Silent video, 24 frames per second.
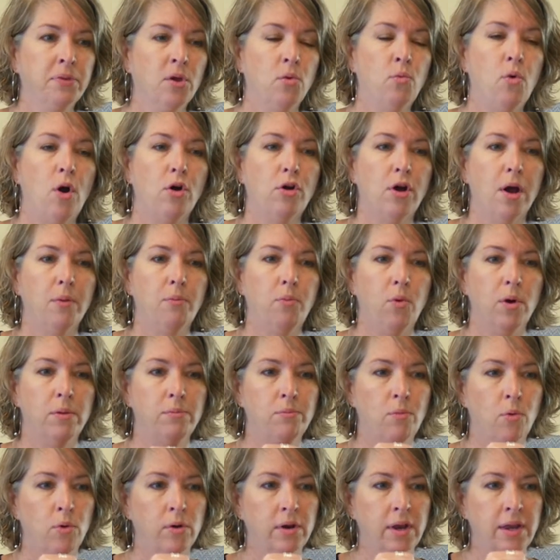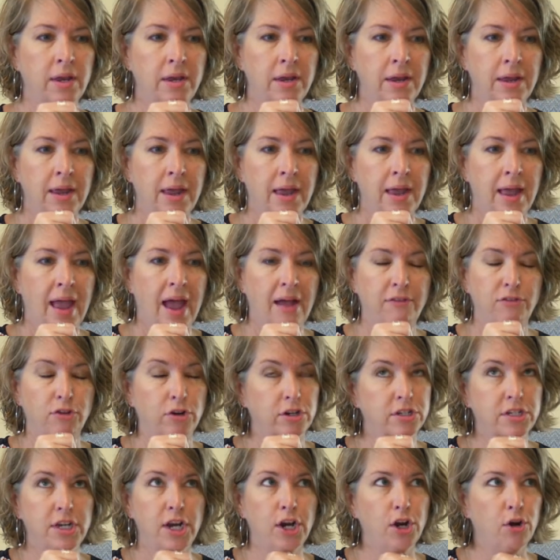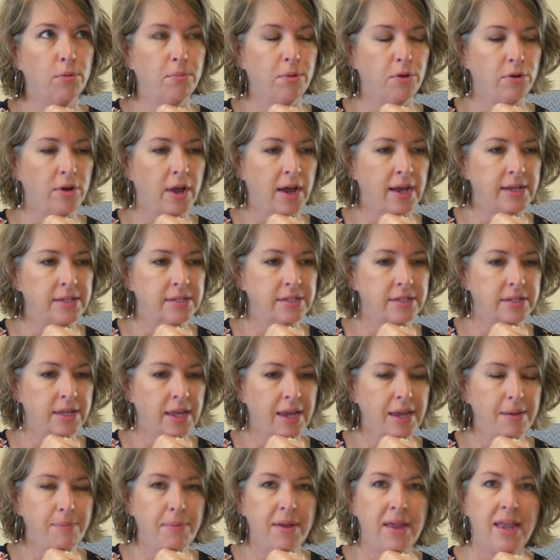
woke up one morning after a terrible night's sleep.